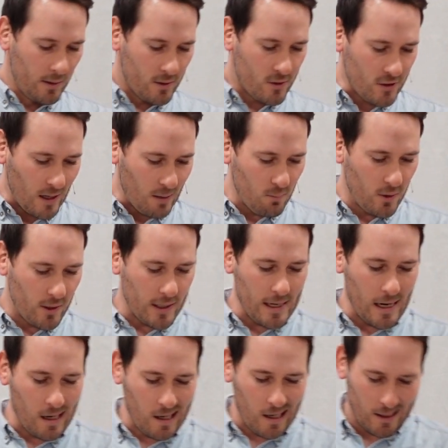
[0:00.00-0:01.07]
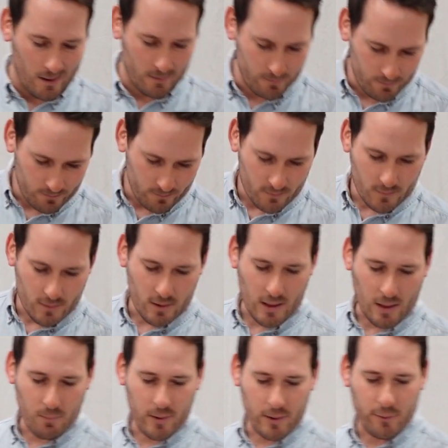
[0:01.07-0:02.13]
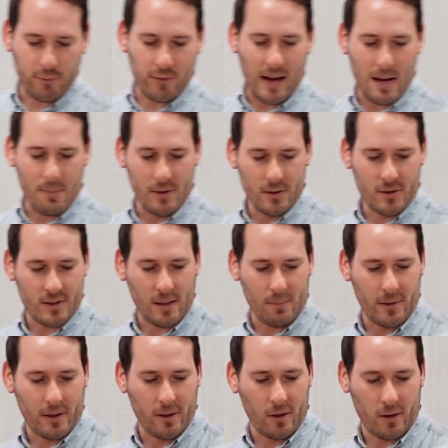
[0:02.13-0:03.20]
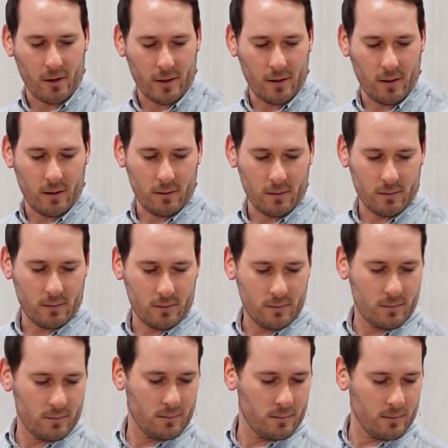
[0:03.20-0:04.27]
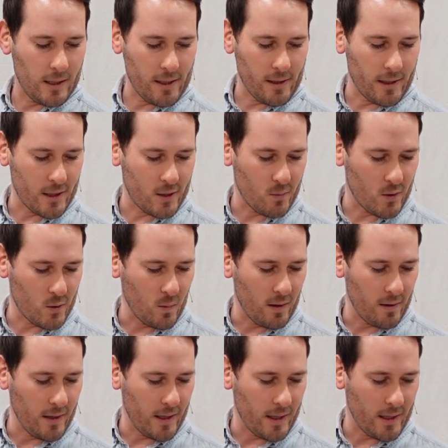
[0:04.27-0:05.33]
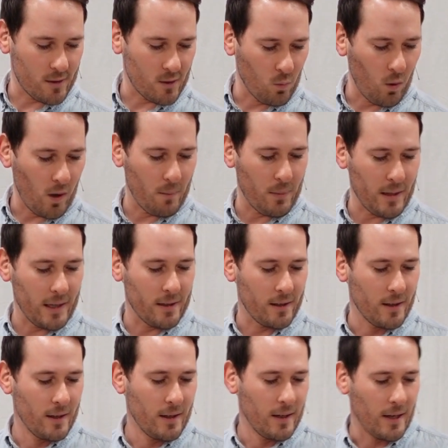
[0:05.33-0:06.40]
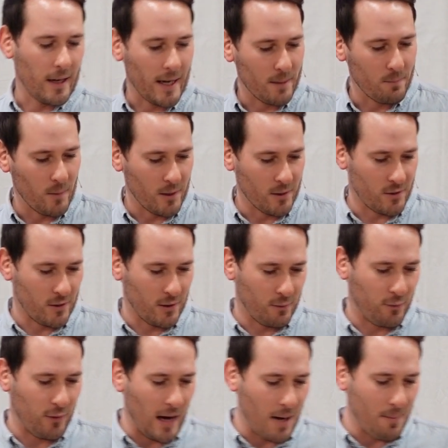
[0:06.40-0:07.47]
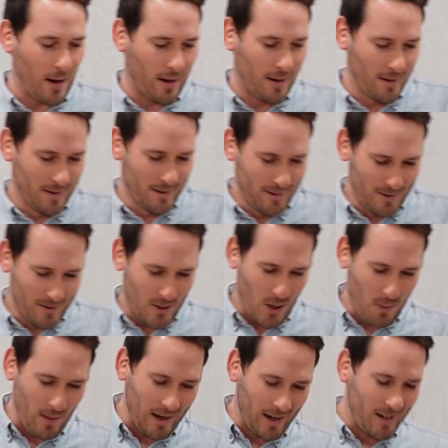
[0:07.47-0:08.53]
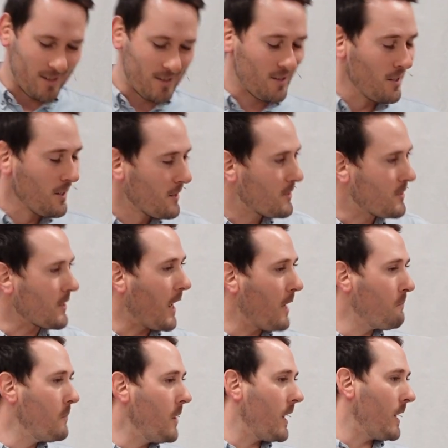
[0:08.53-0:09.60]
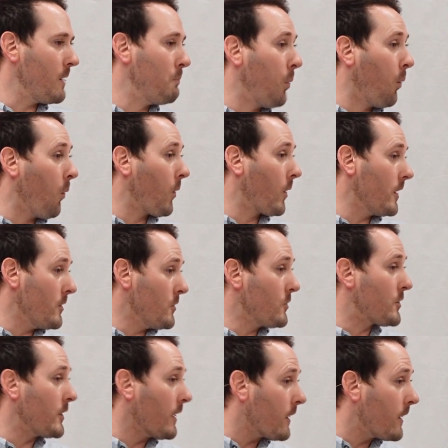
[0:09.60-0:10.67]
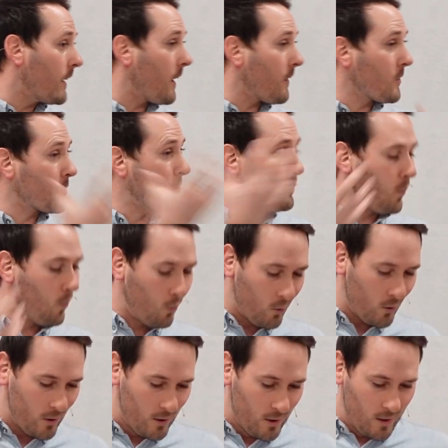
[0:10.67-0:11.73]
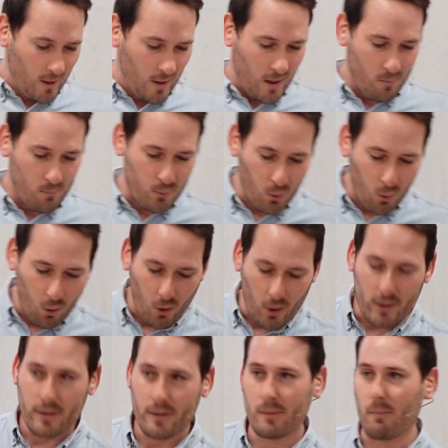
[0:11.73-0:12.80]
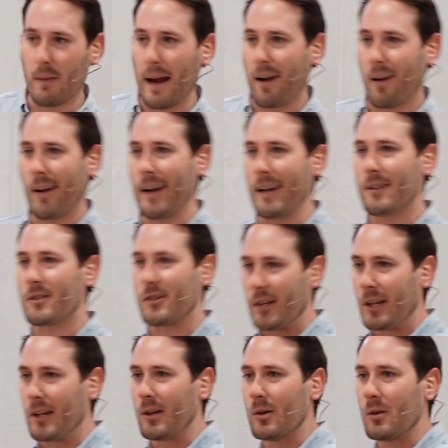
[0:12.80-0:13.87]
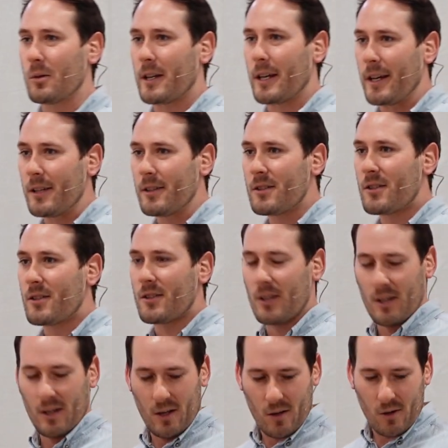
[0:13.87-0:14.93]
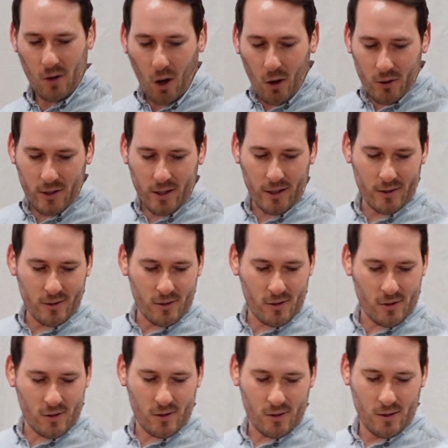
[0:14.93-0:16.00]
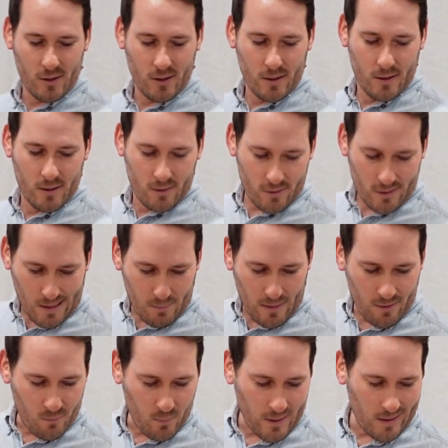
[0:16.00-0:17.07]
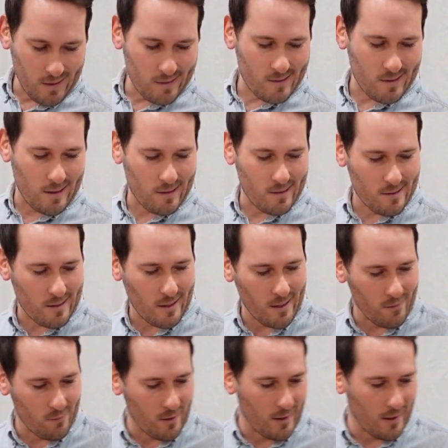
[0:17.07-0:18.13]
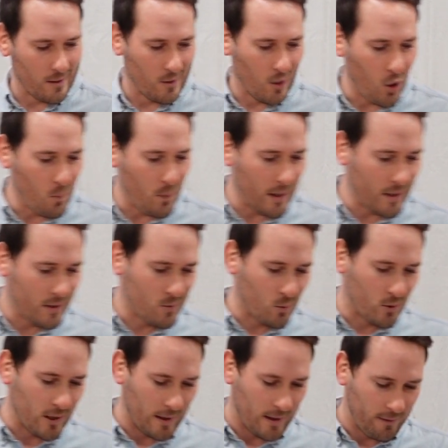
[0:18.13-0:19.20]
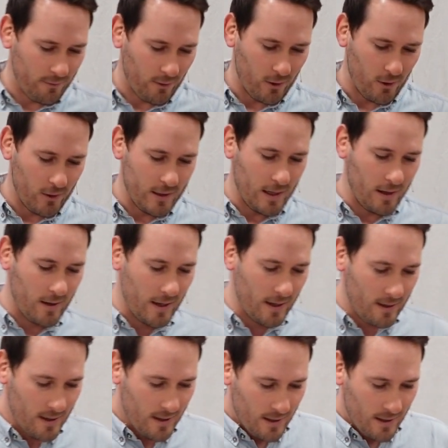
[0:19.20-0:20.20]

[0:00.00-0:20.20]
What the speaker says: some that are younger, some that are farmers, some that are not. I'll let you guess which one there. He has a white beard, is the farmer among us. Some are born in New Zealand, others born abroad, married, single, kids, no kids. Some have beards, others have no beards. We'll take that photo down now.